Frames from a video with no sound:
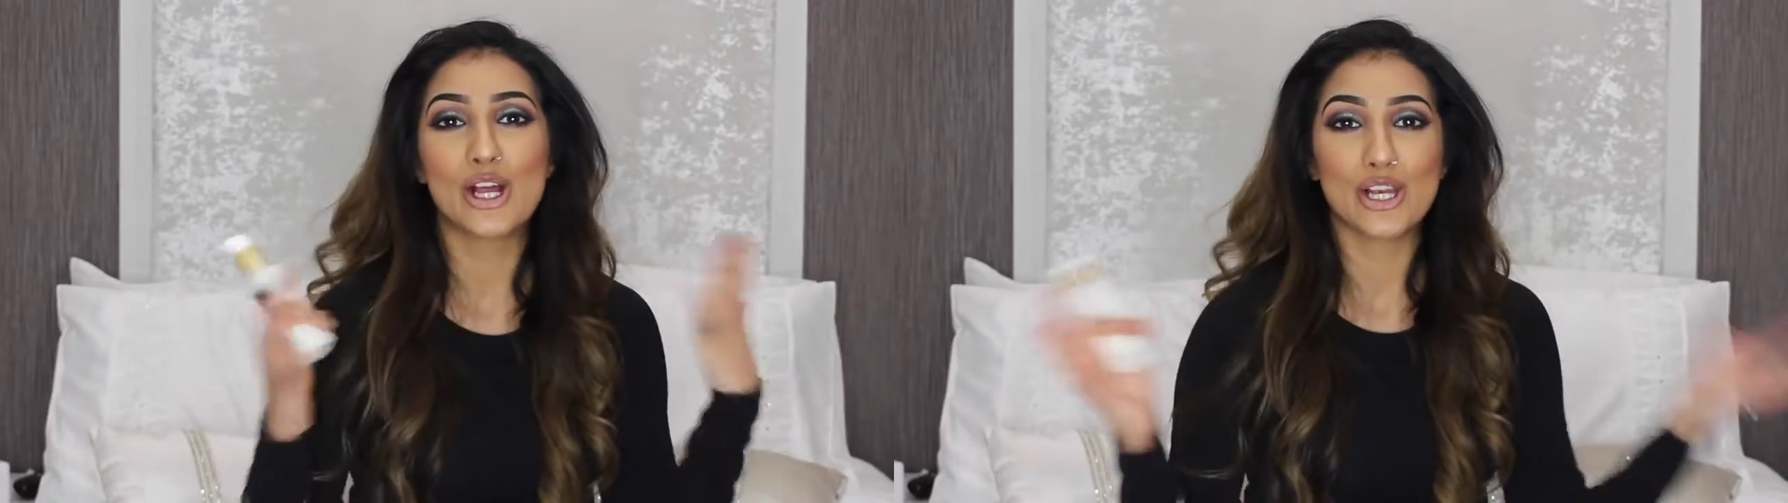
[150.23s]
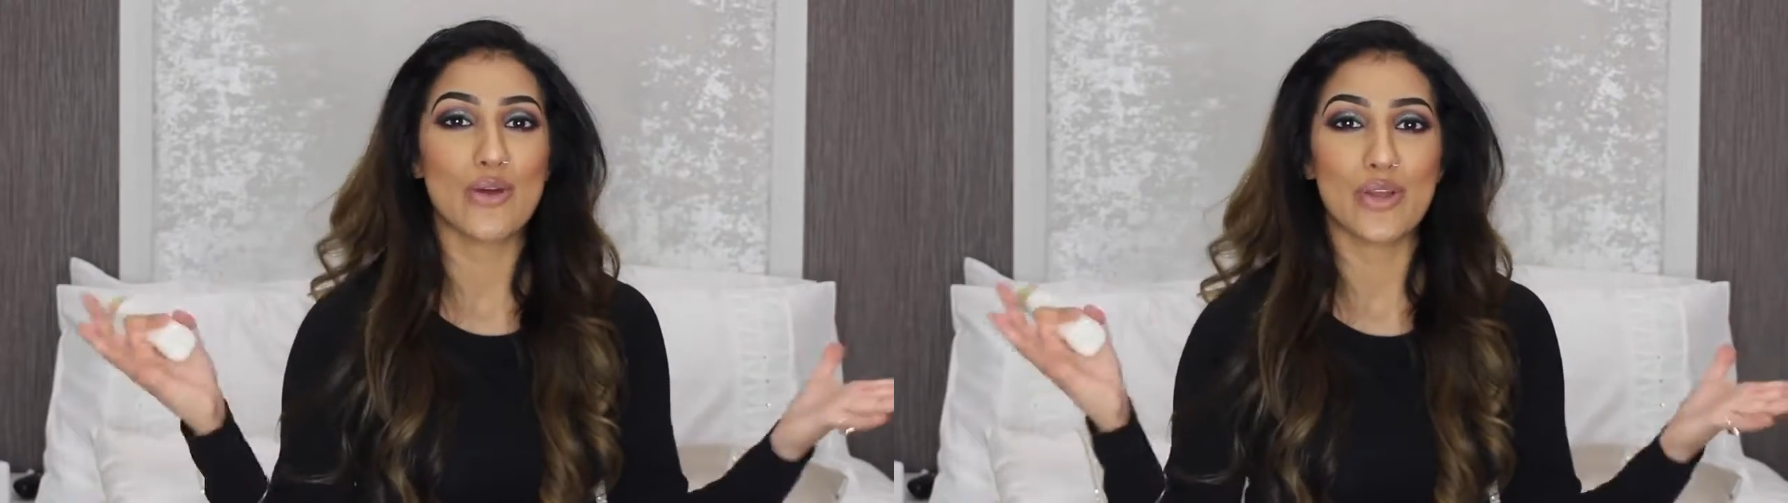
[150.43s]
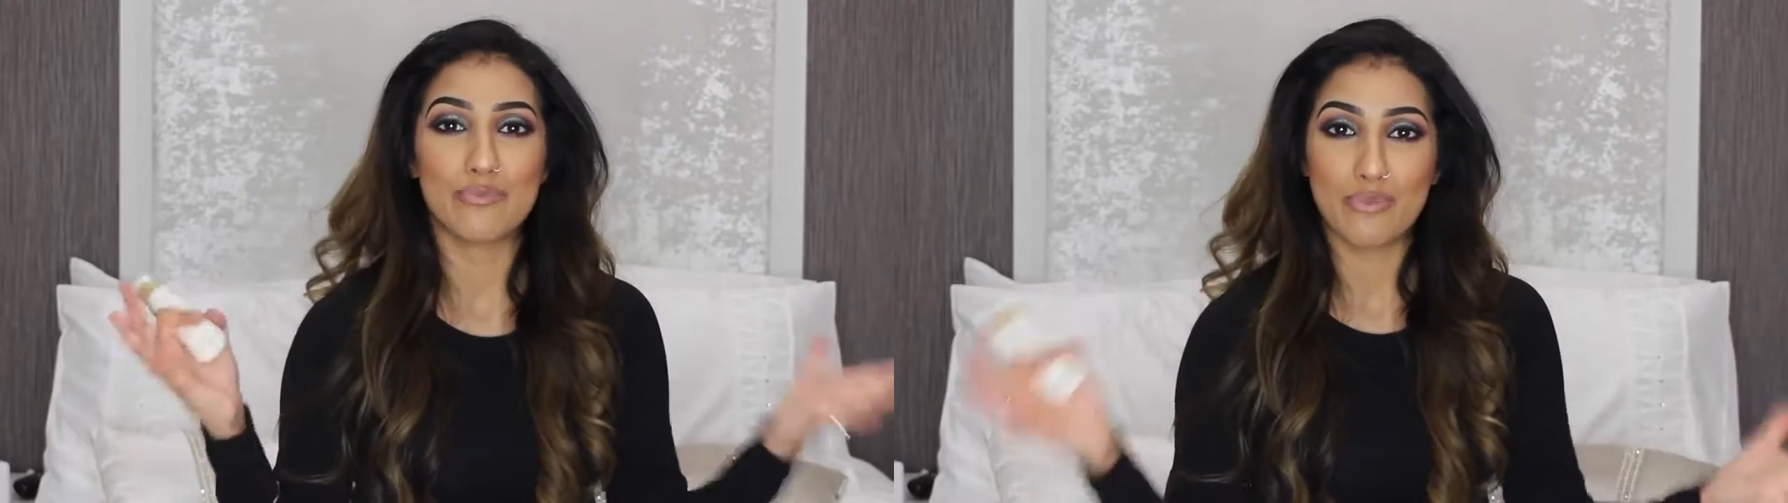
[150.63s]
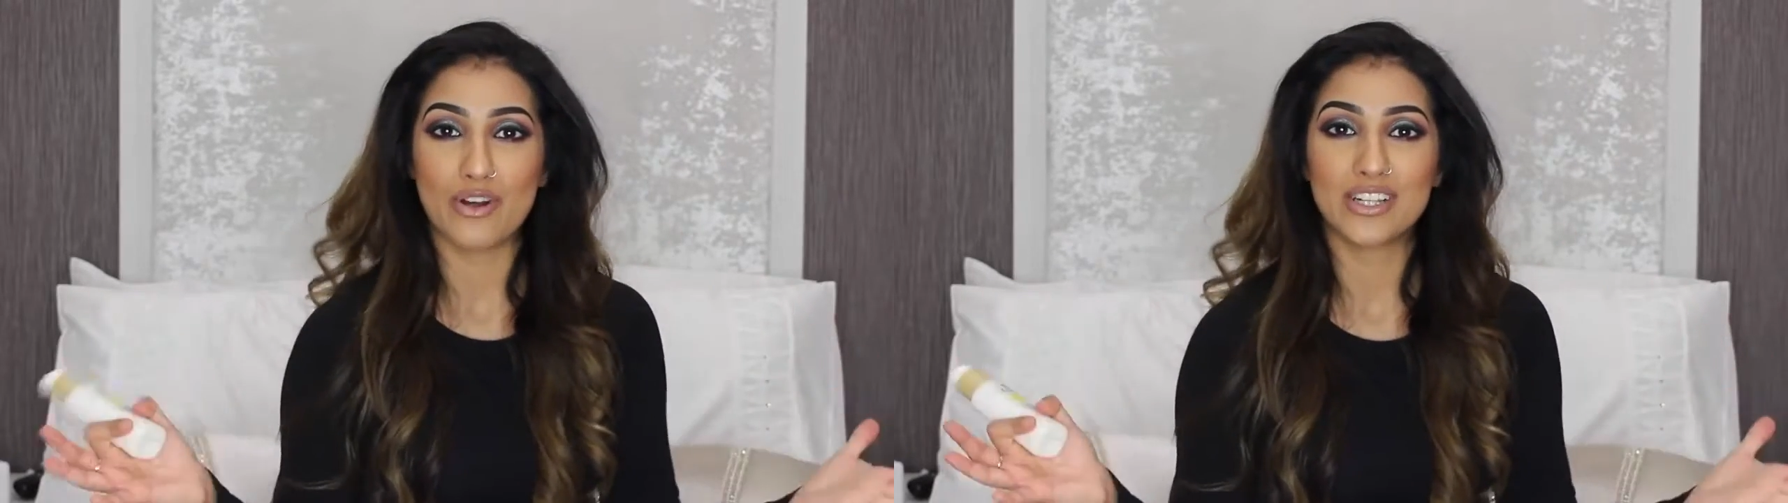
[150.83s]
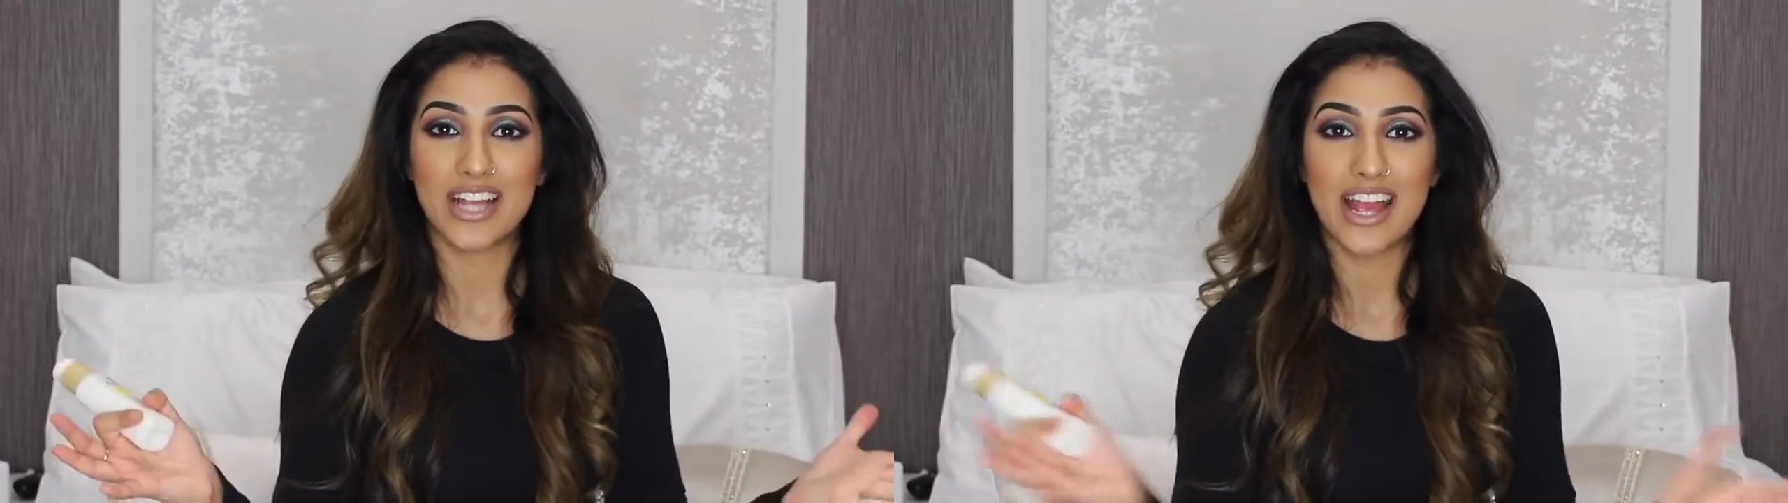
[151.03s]
glowing
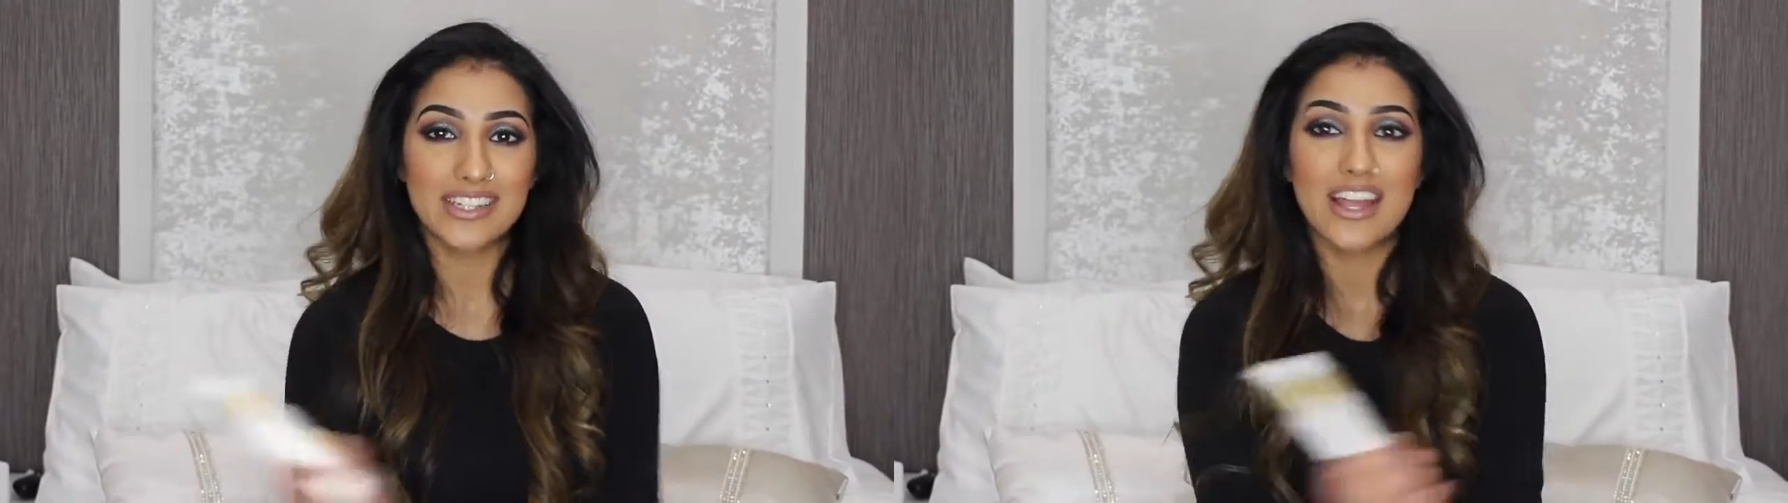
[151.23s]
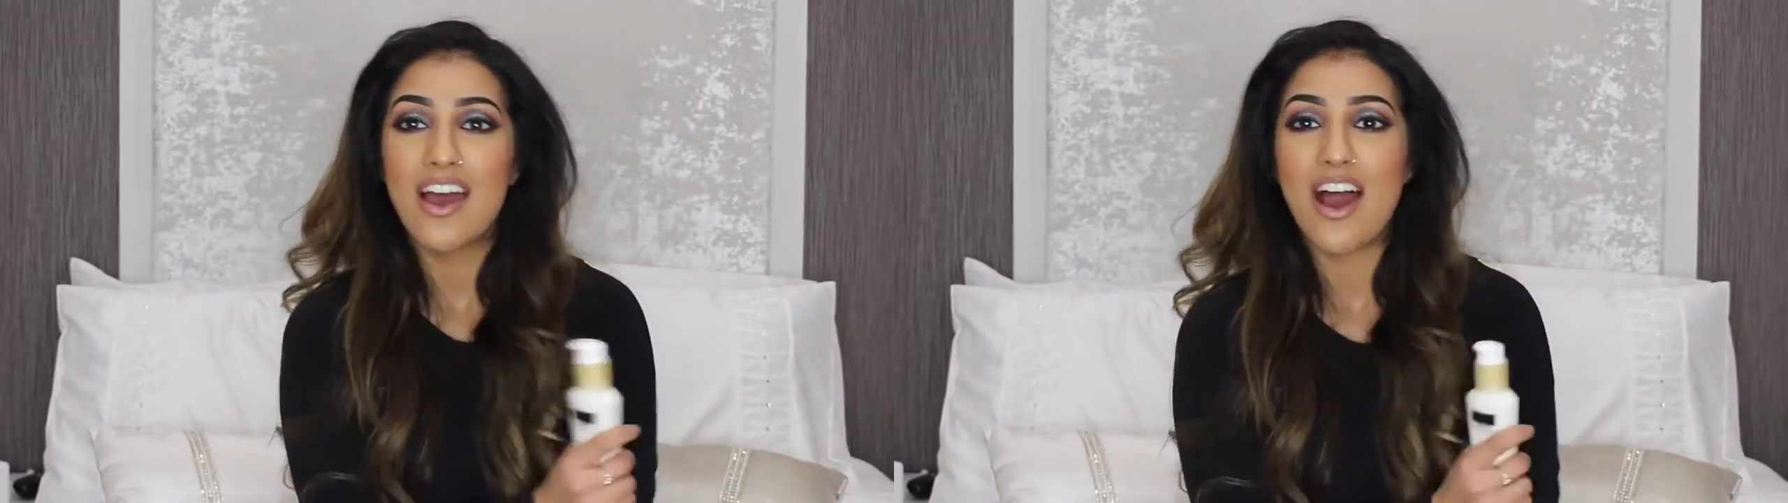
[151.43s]
process.